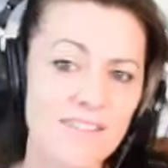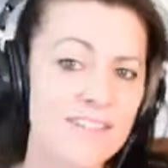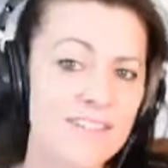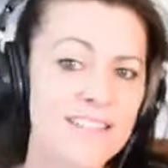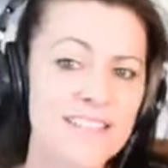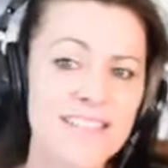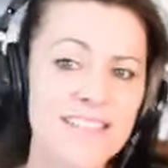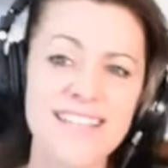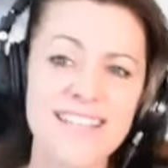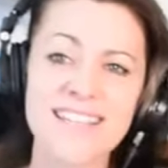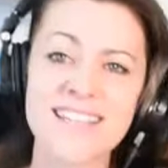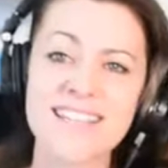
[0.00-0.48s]
it's
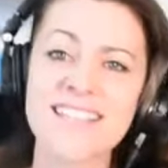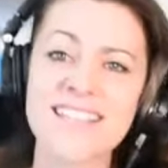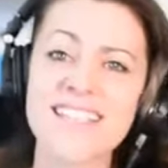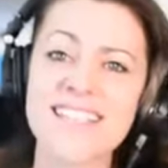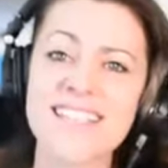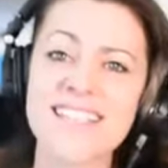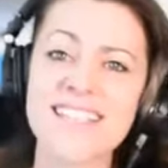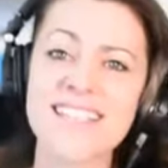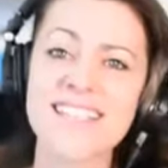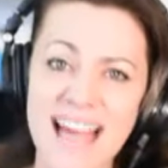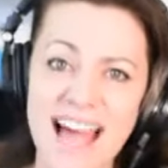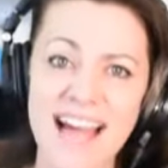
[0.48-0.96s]
was a,
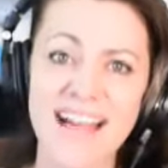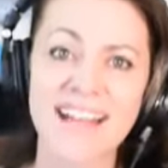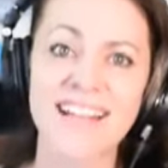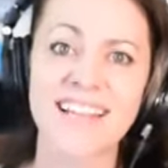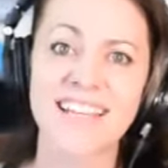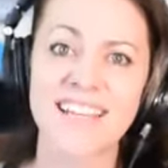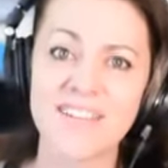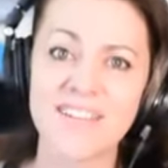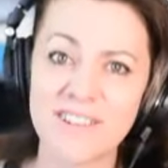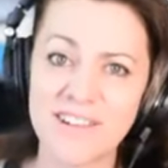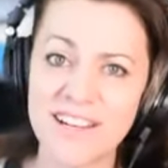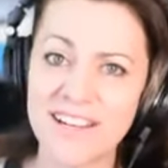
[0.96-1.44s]

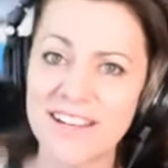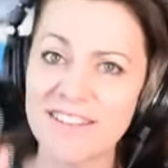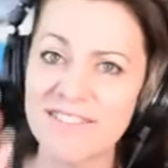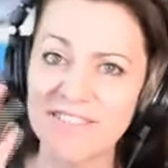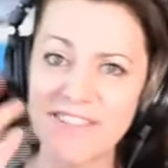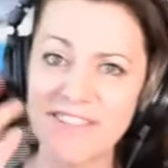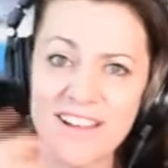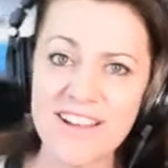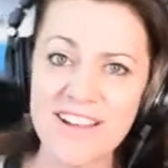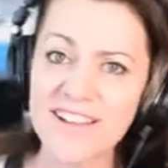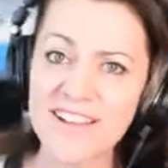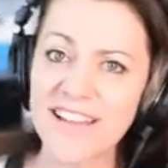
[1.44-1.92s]
exactly what I
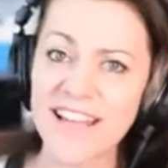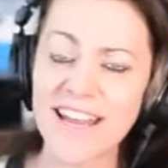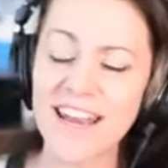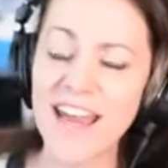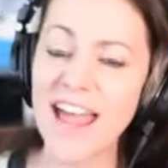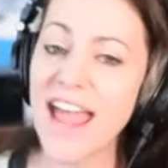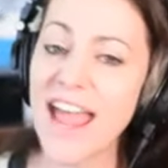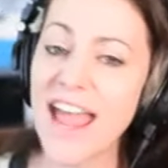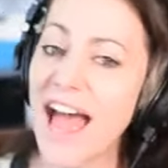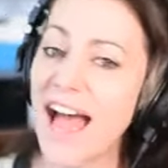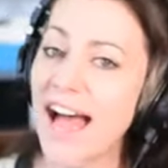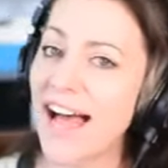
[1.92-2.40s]
felt. And
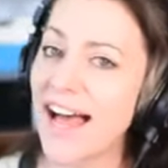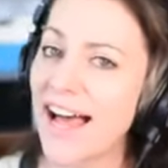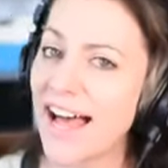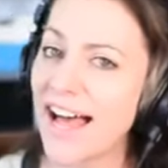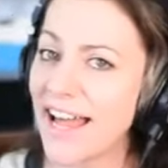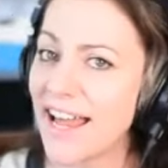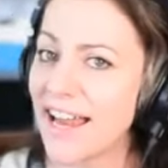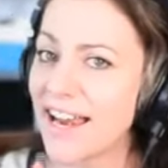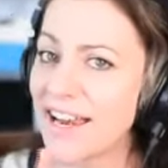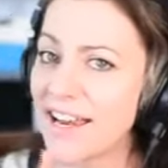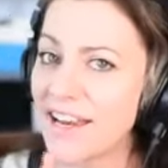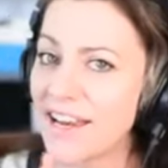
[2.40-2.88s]
I
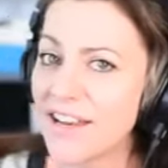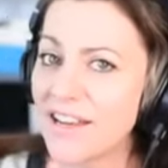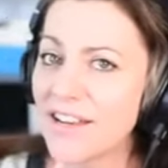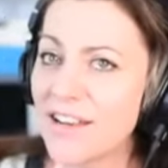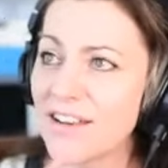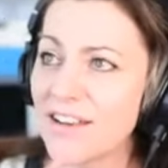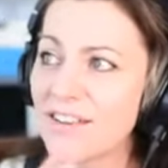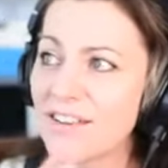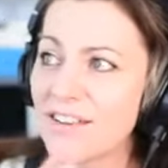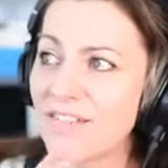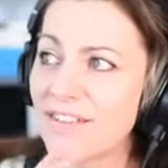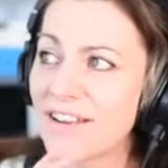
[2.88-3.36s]
hadn't
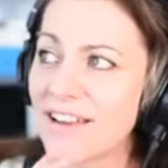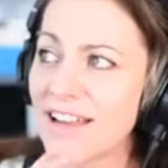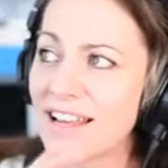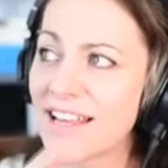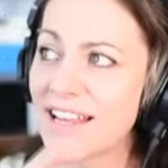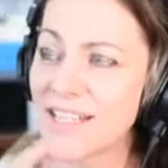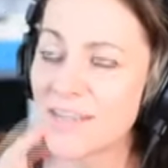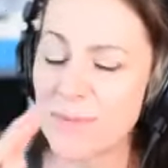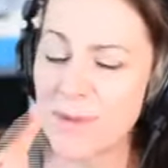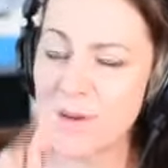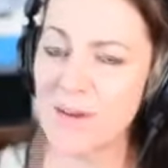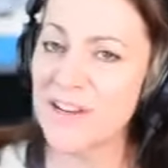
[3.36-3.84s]

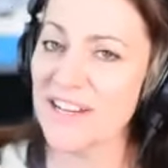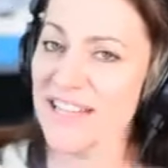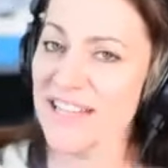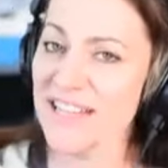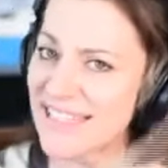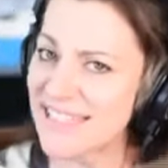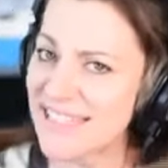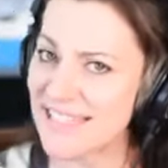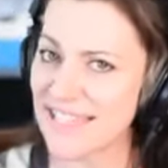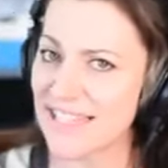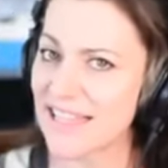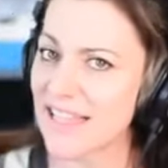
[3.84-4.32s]

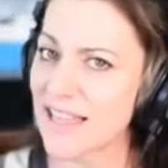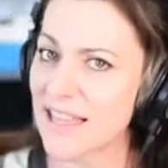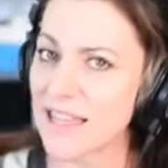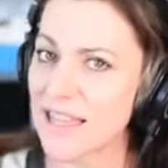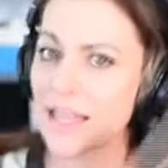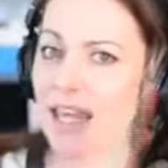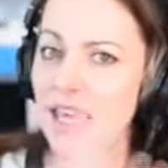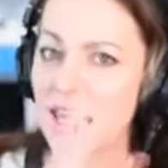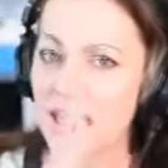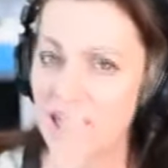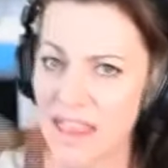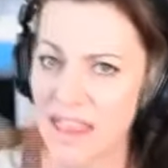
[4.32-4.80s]
experienced it
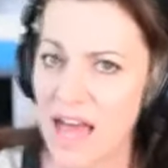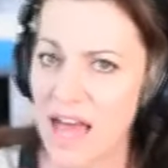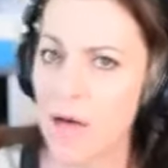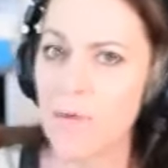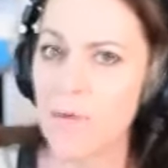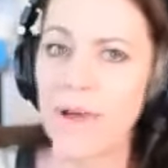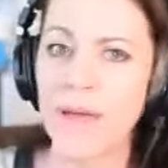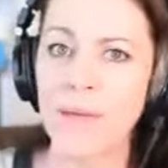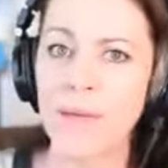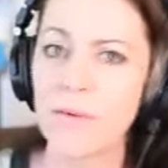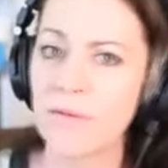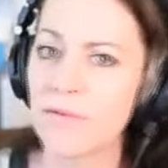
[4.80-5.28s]
in that
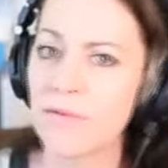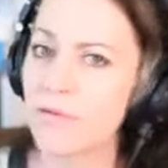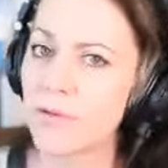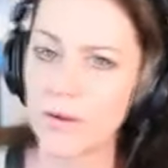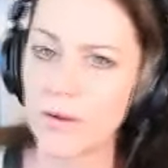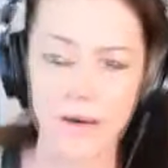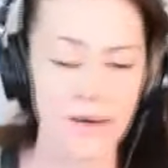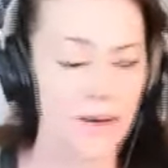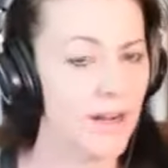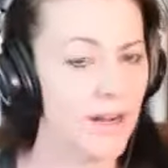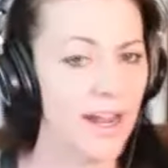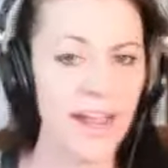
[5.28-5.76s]
way
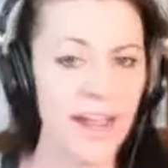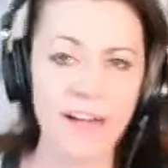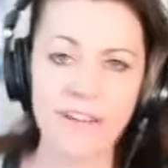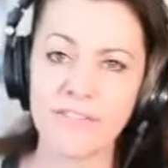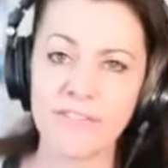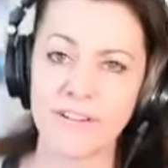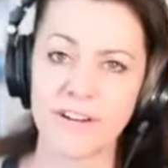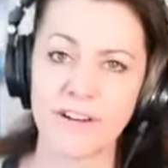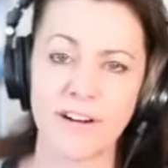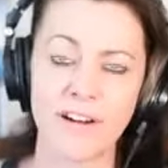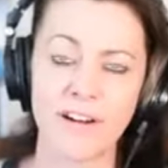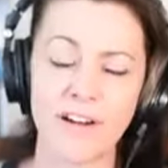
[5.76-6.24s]
before,
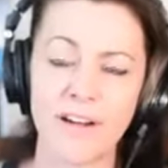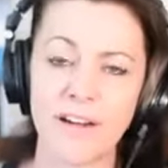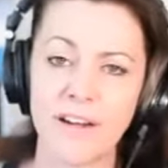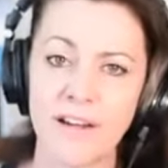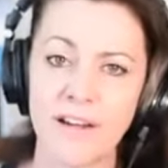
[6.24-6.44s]
ever.